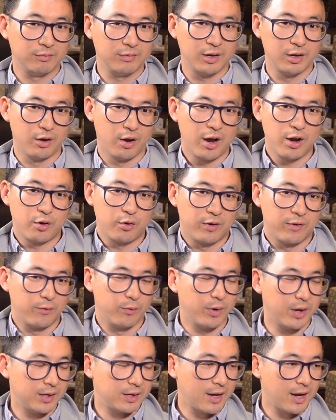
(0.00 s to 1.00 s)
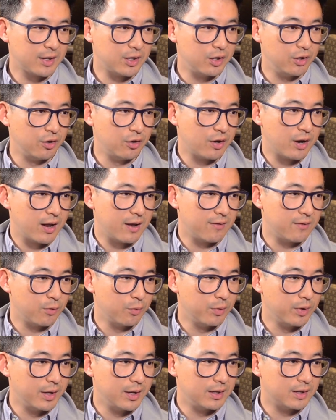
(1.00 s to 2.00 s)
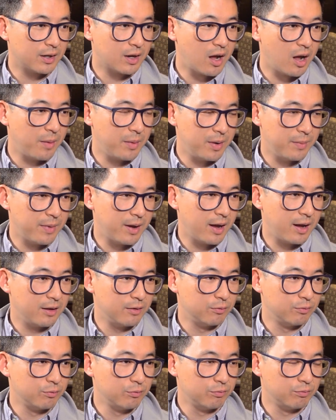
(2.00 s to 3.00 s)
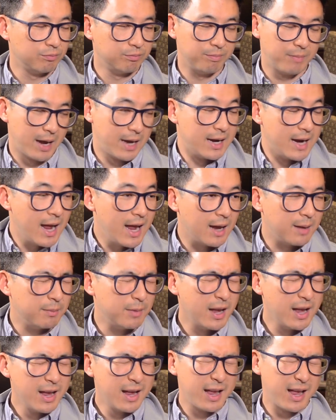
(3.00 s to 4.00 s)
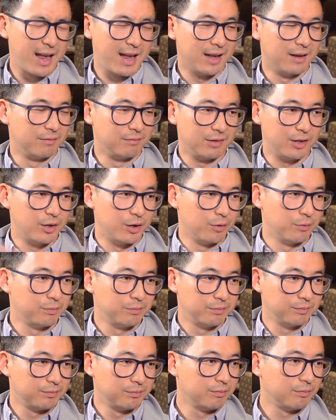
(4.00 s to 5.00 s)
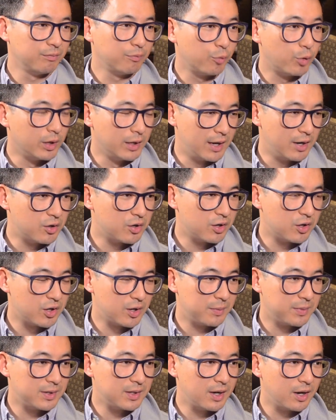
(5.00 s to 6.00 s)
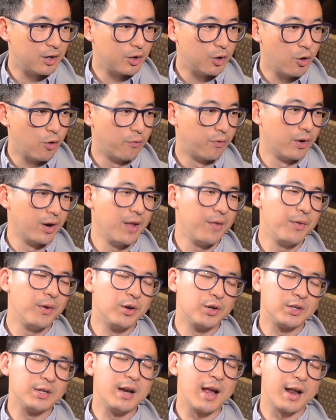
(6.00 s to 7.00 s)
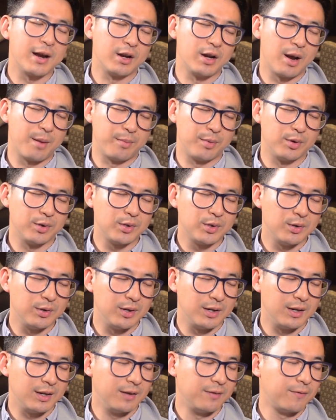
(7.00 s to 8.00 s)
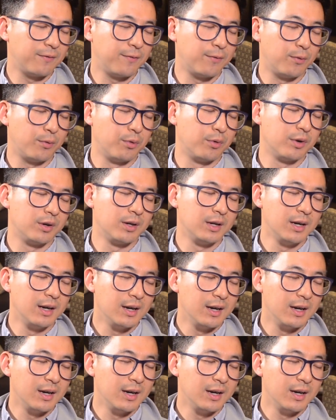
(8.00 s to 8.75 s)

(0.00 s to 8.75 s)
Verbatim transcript: you know, I don't even want to talk to you. You're not even willing to call me by my name. And, you know, relationships done and over. And there's not an opportunity for